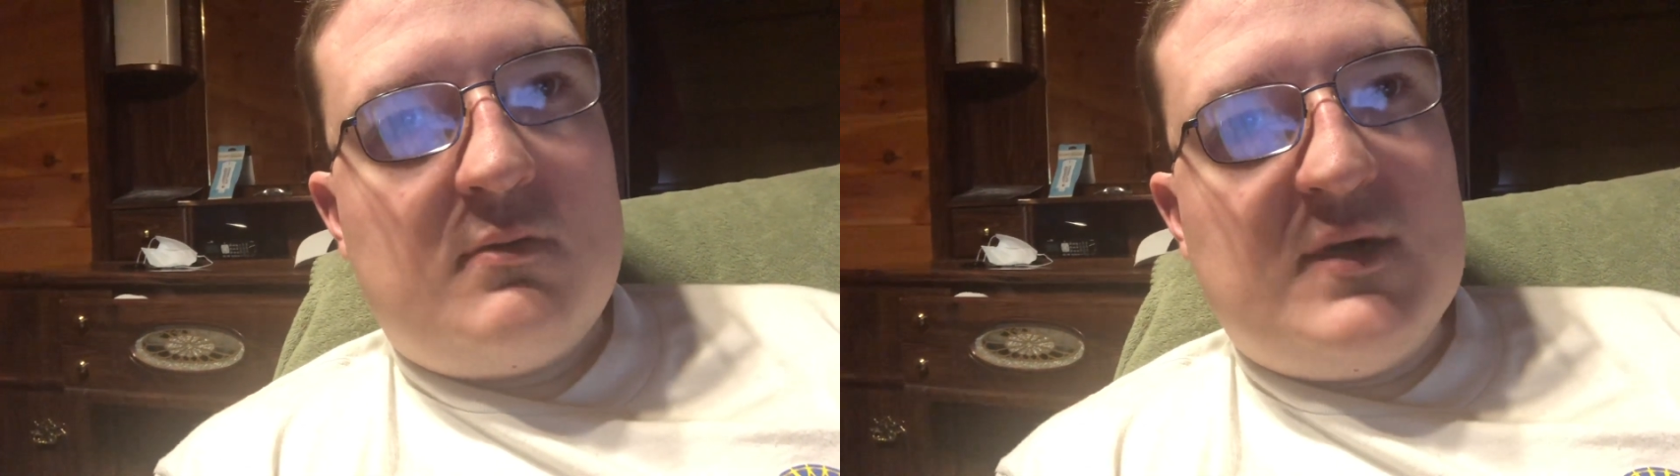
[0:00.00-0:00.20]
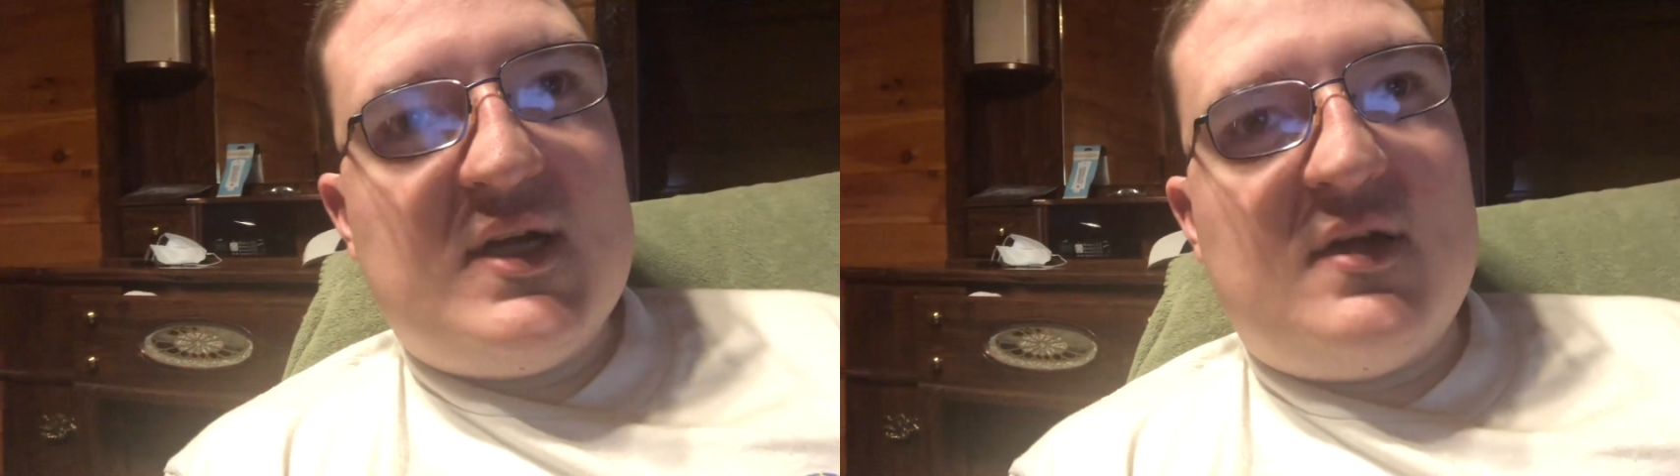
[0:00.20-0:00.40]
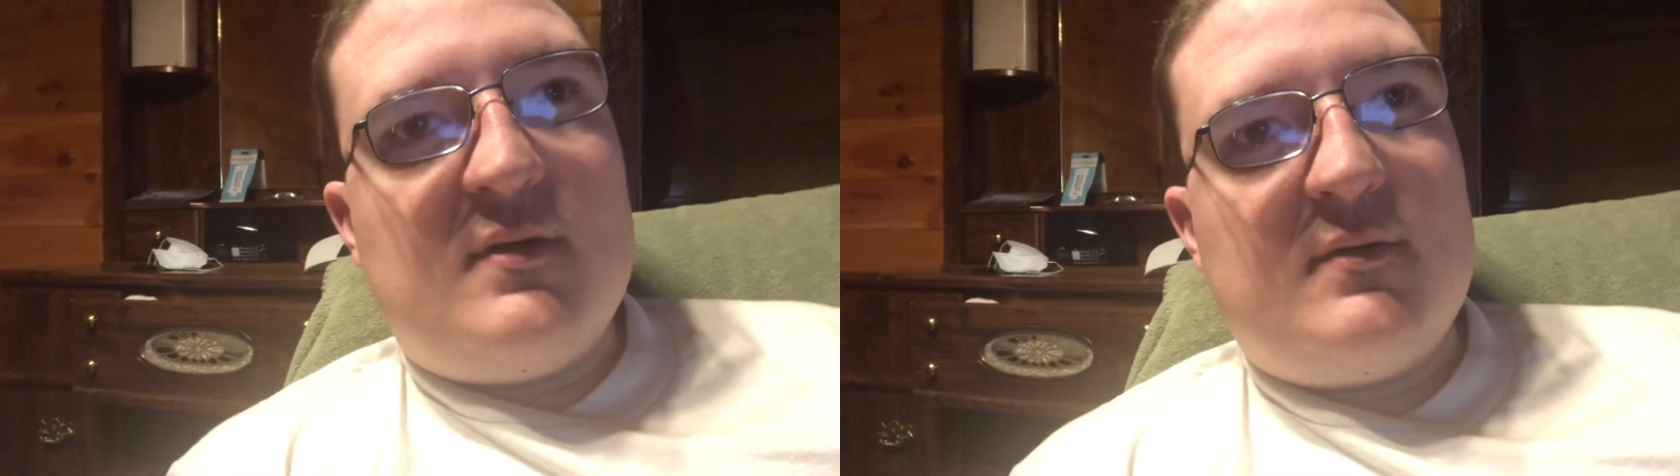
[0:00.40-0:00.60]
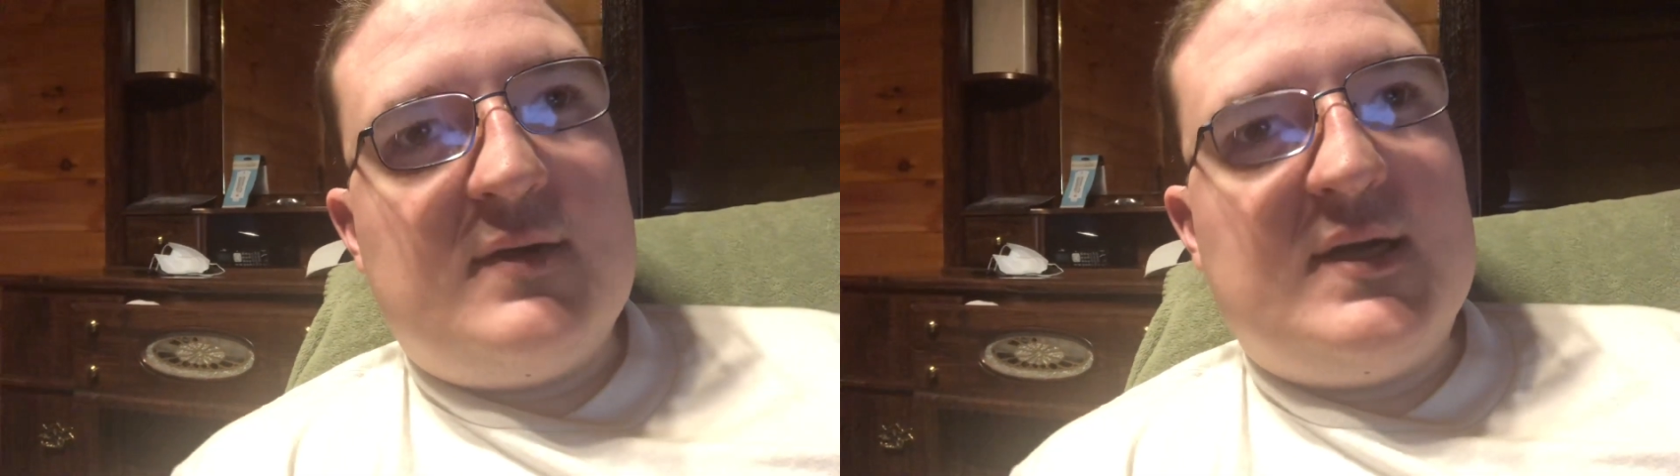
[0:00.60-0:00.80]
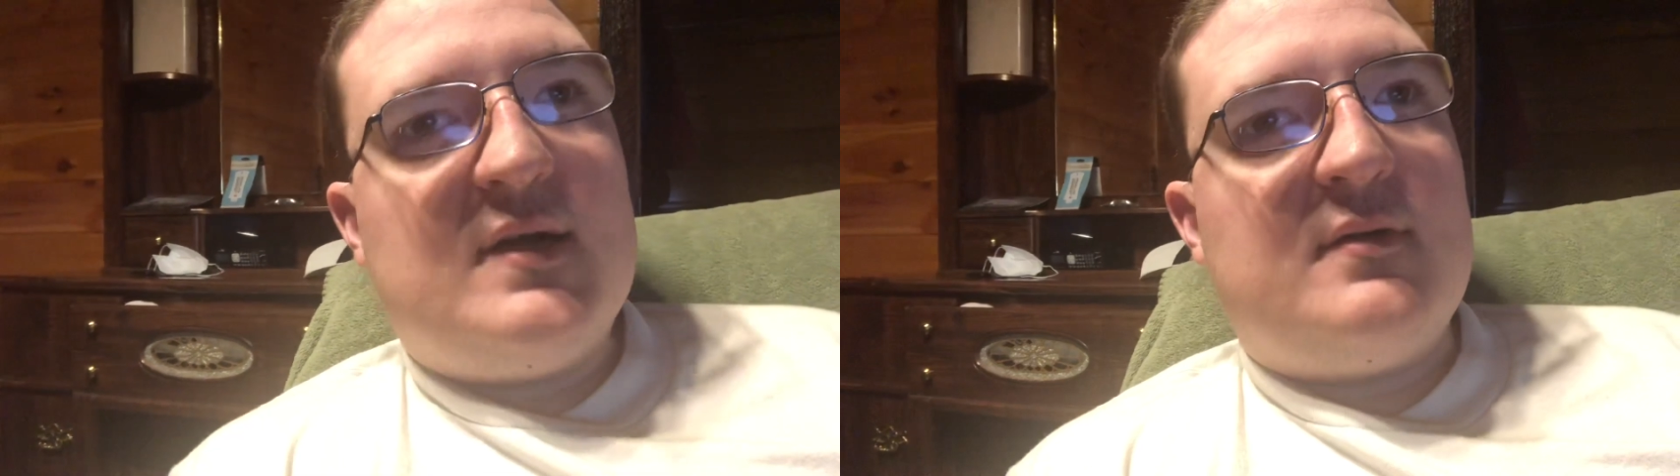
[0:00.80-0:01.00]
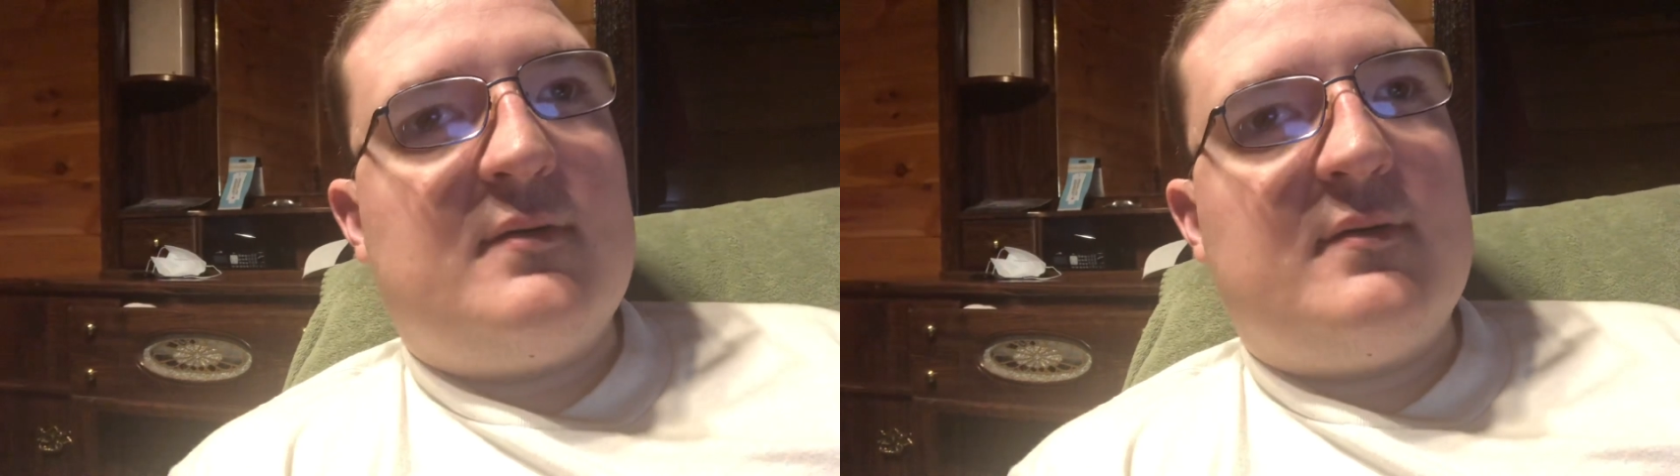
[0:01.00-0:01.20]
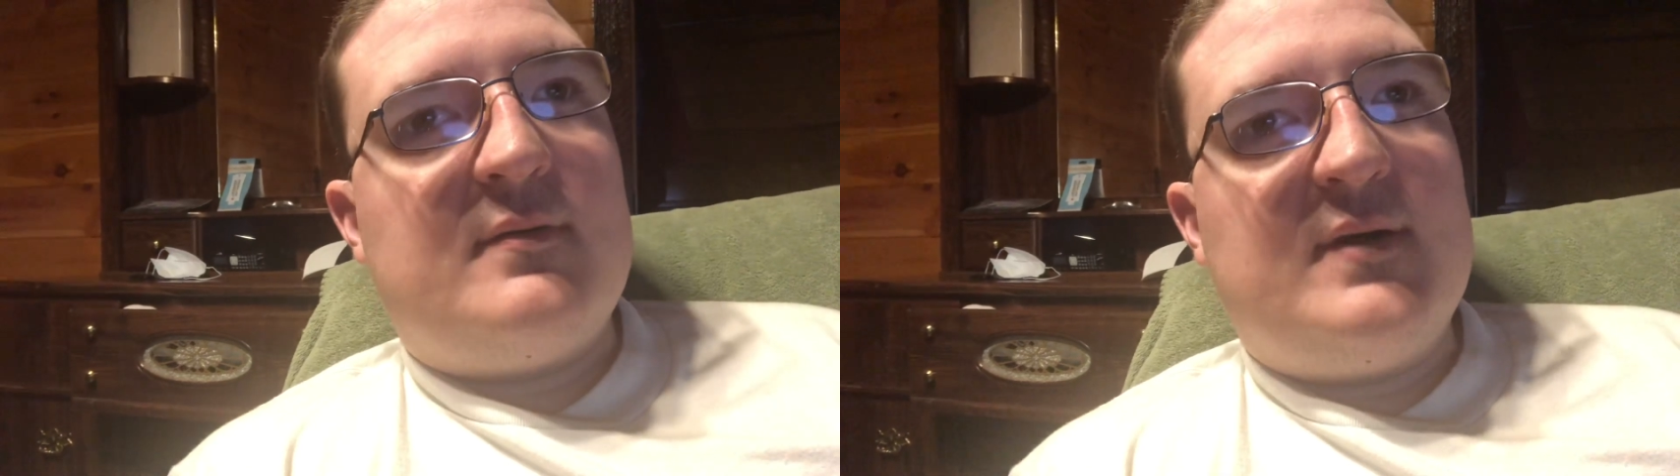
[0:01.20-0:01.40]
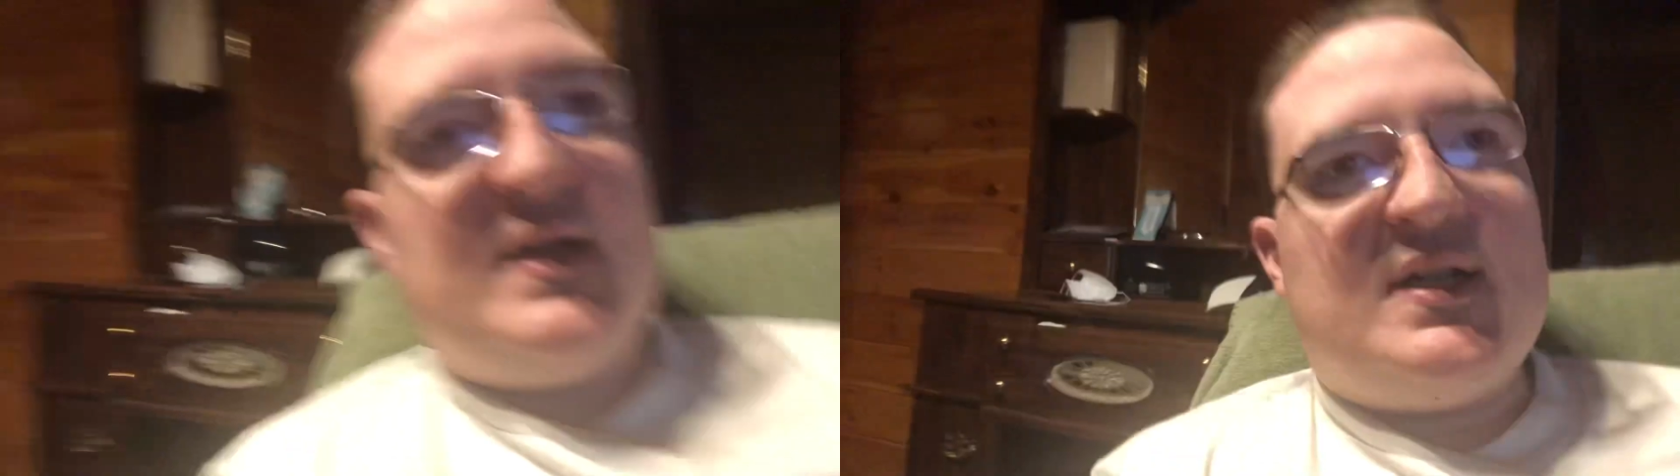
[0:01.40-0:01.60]

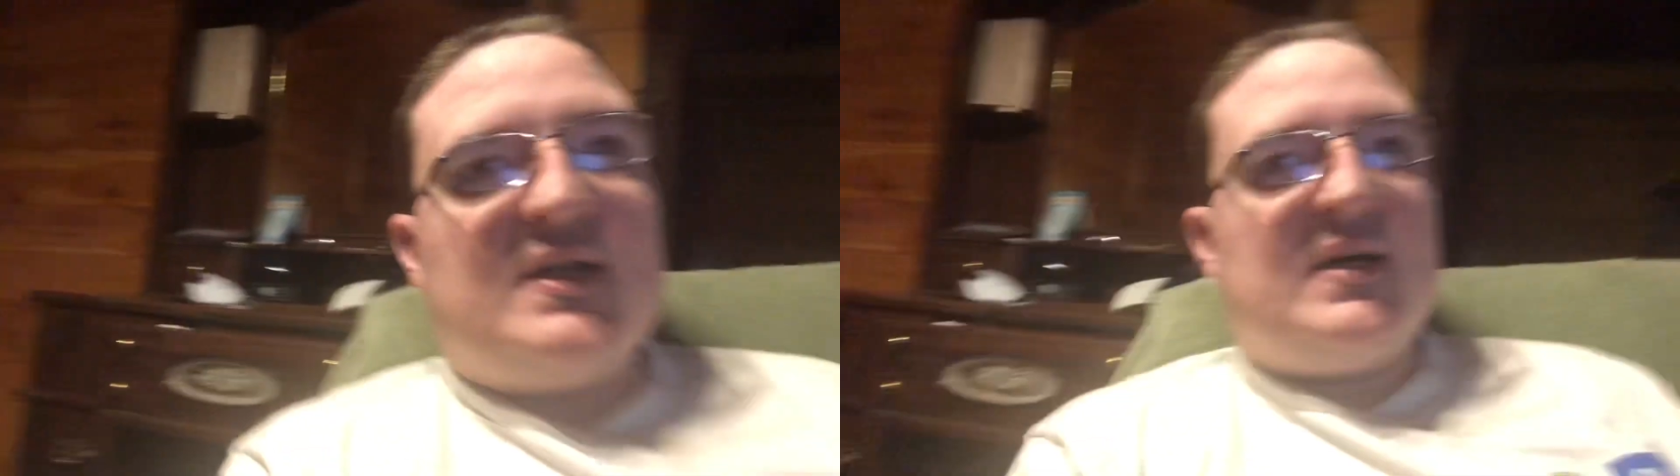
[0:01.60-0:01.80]
Well,